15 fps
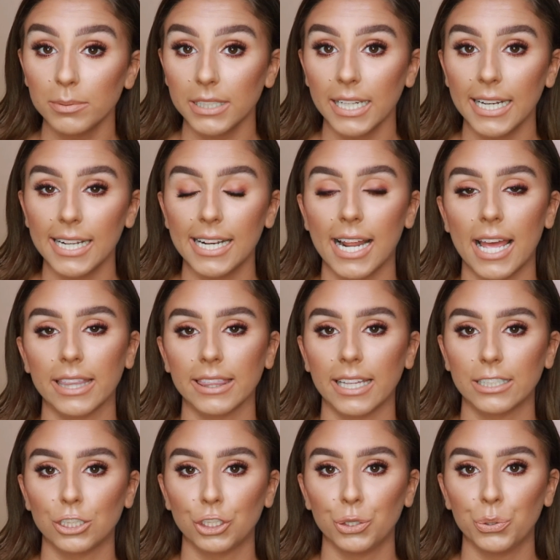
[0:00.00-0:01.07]
updated and
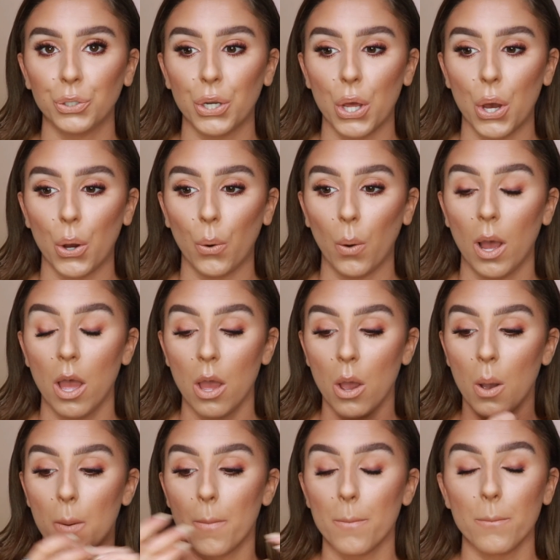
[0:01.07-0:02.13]
let you know
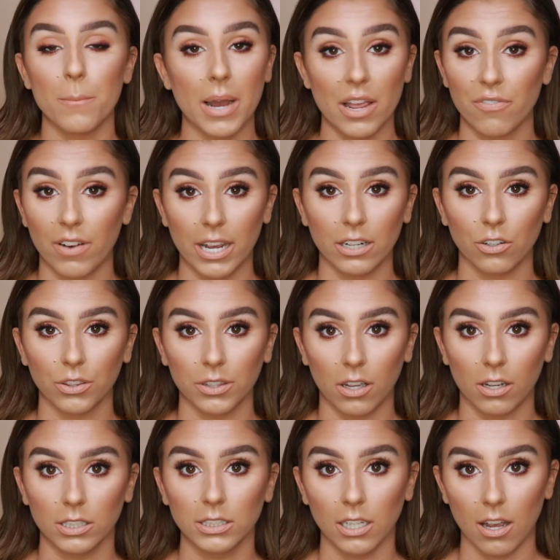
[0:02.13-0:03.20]
my final
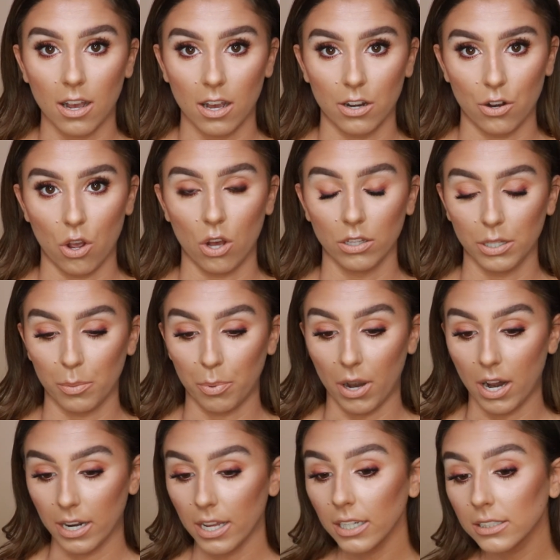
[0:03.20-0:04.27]
thoughts on all the
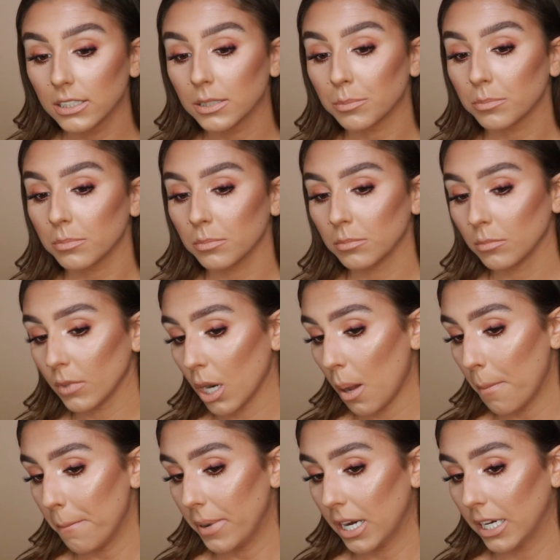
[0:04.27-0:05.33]
products.
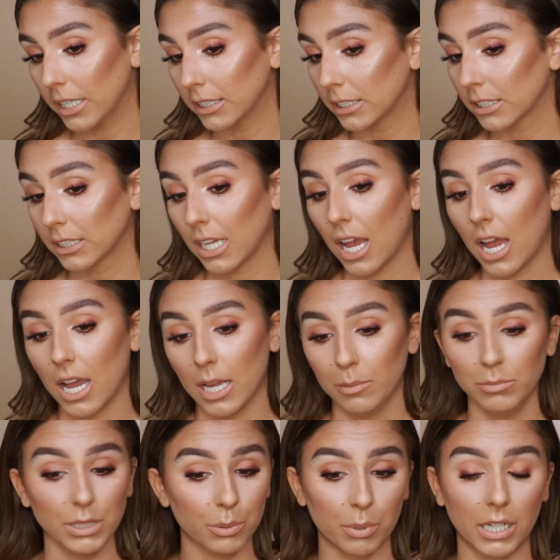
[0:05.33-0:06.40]
But
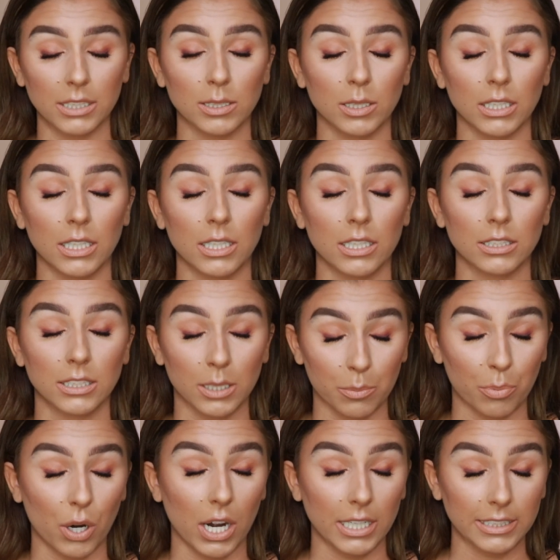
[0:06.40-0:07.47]
I'm
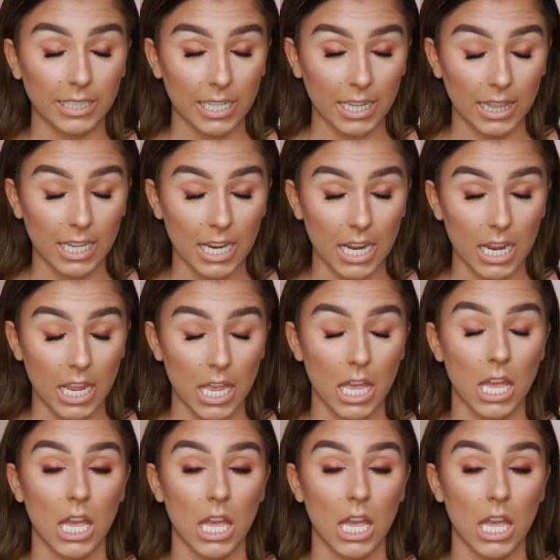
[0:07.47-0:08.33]
surprisingly